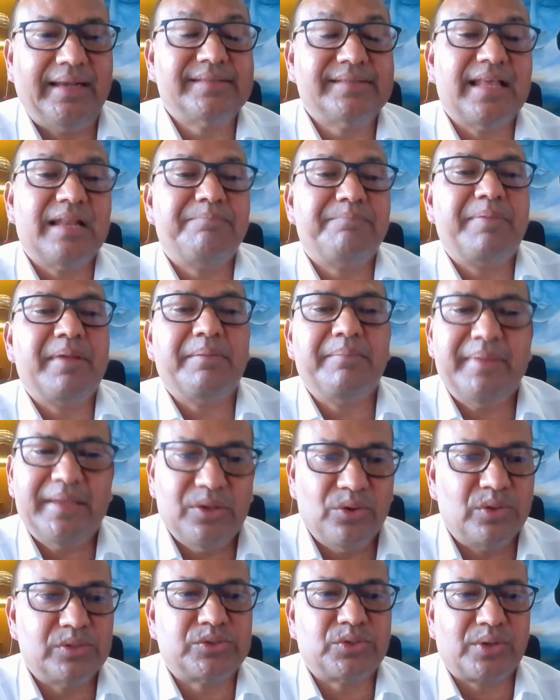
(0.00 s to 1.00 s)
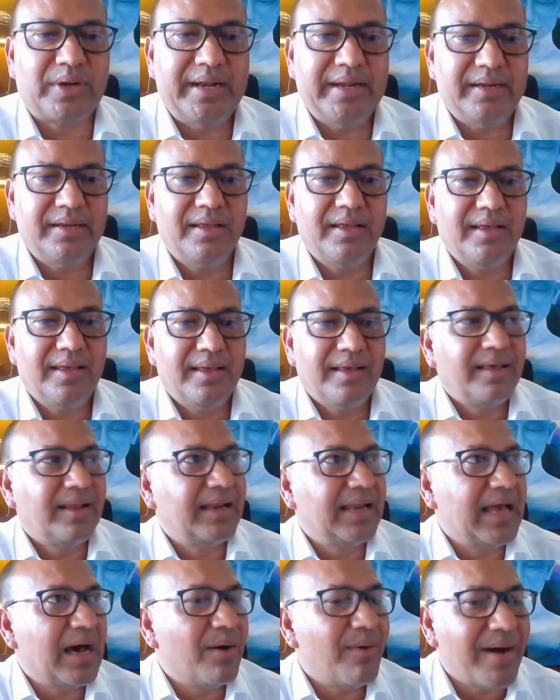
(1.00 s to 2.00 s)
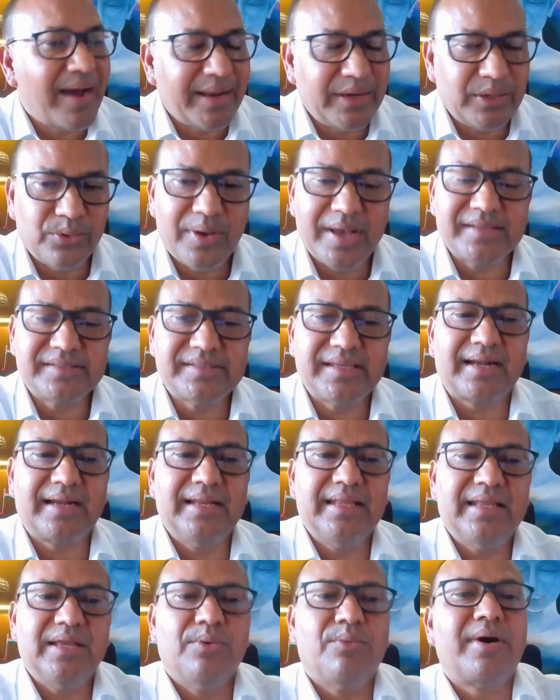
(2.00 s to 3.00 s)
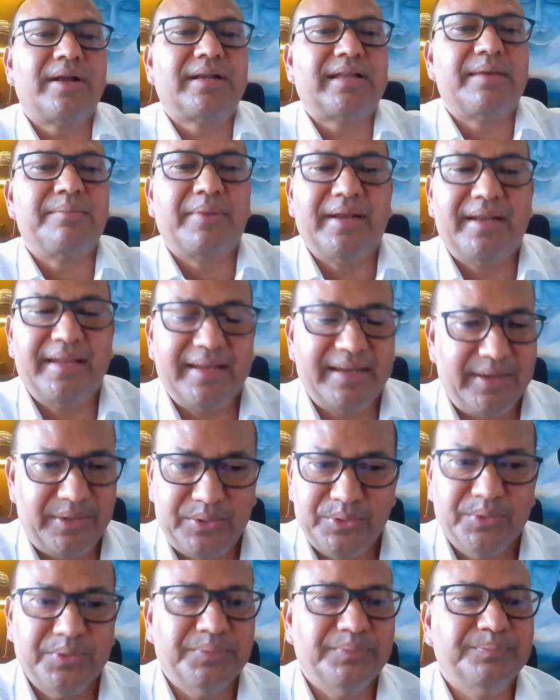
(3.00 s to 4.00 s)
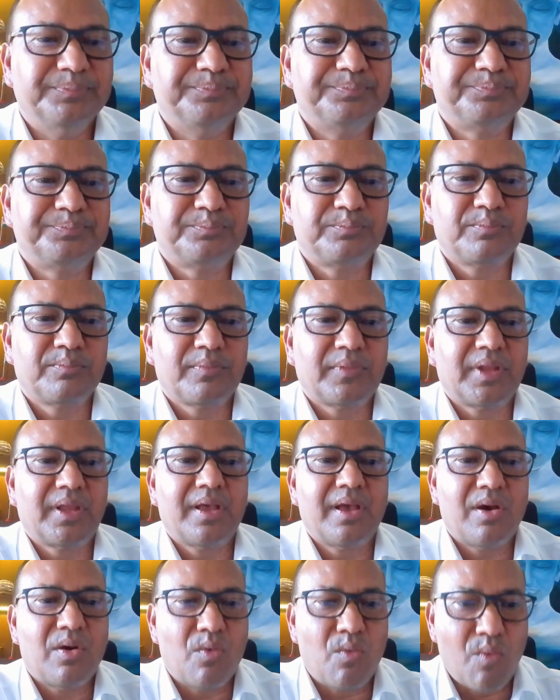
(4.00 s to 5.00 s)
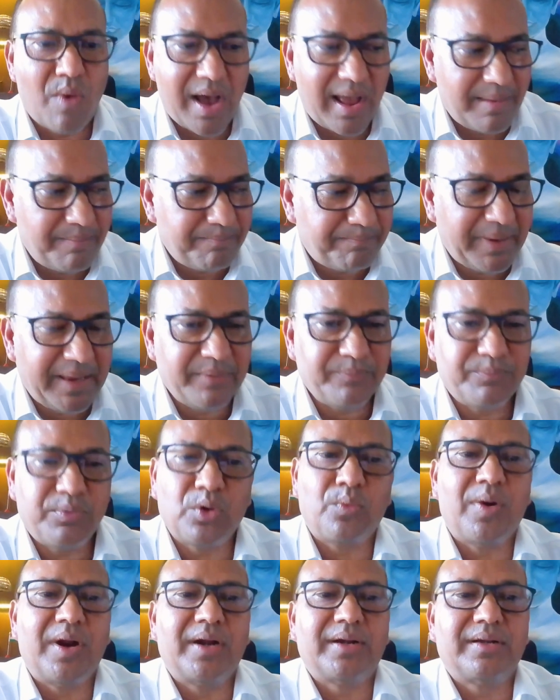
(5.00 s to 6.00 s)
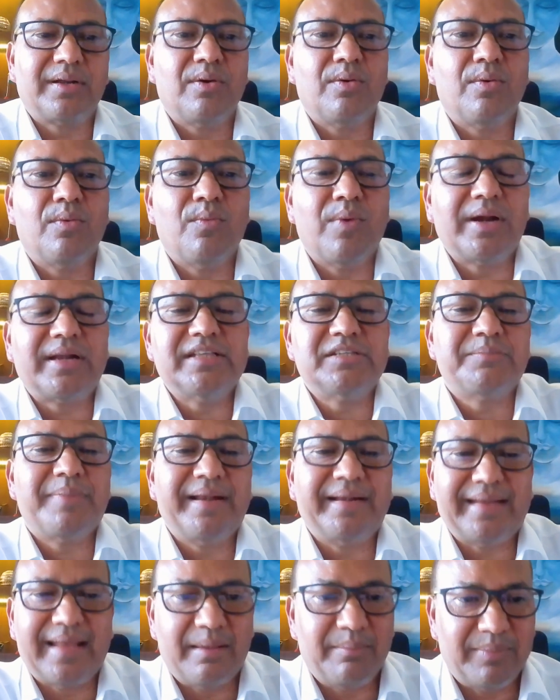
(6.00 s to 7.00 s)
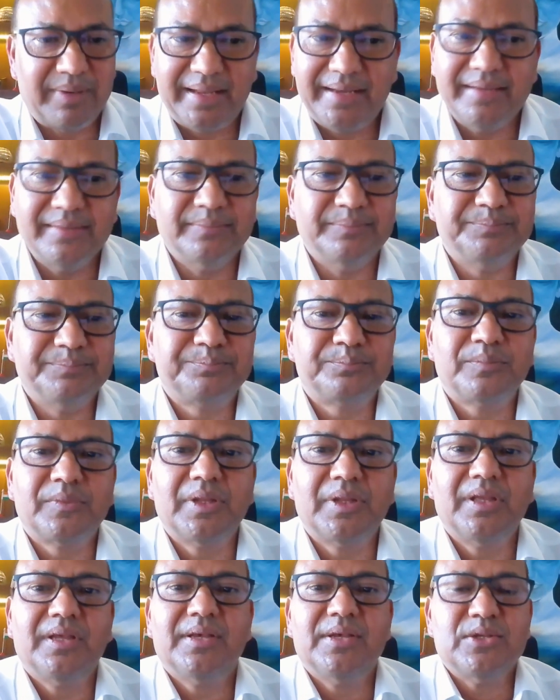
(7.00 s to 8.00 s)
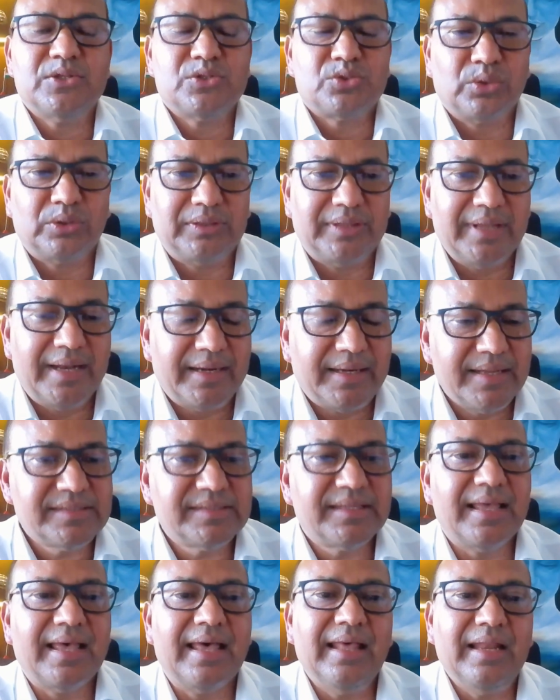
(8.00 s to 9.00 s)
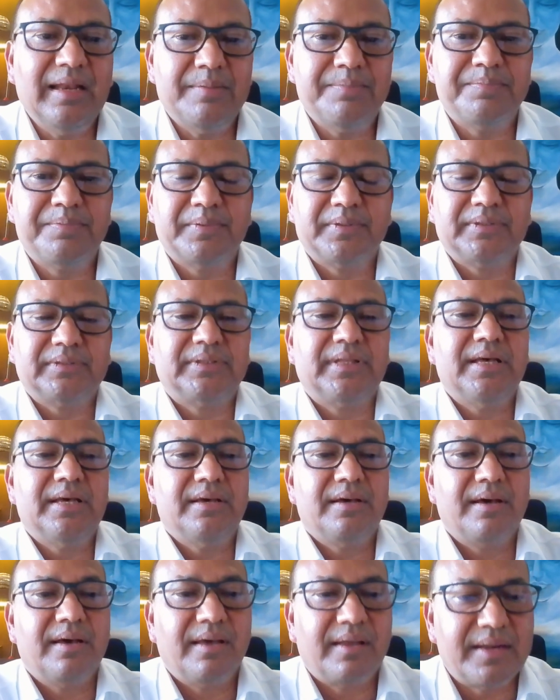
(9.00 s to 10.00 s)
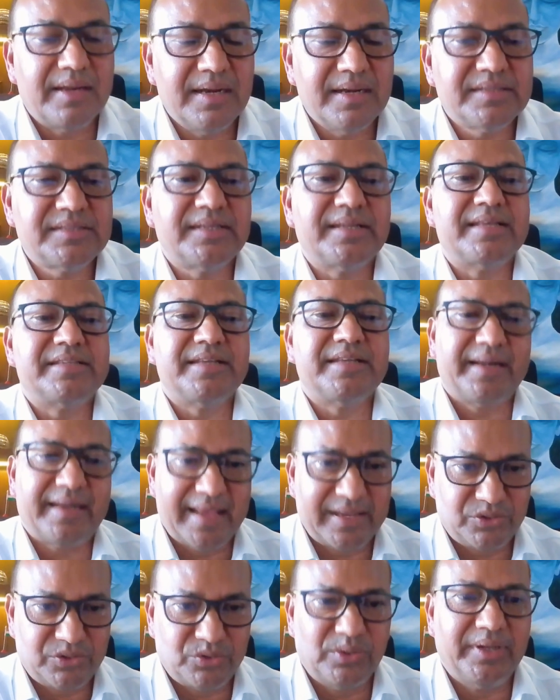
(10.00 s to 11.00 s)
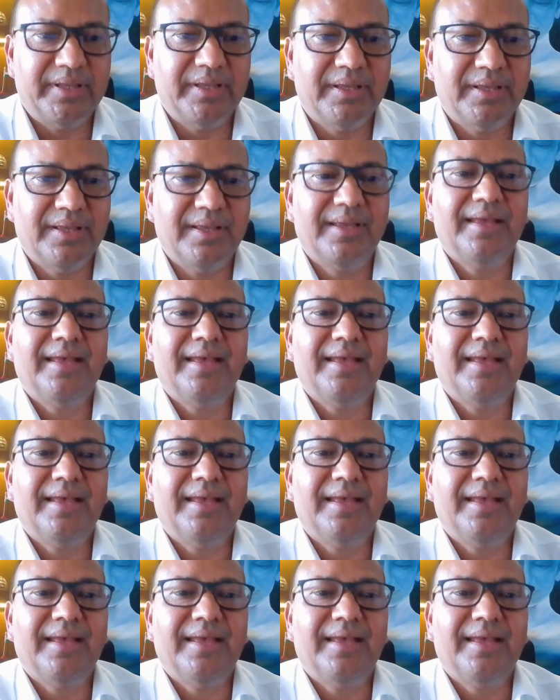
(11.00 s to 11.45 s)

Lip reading: It is helping me also, right? Now I know exactly what I'm getting into. I'm paying for what? What is my timeline? So that is help the real estate agent actually.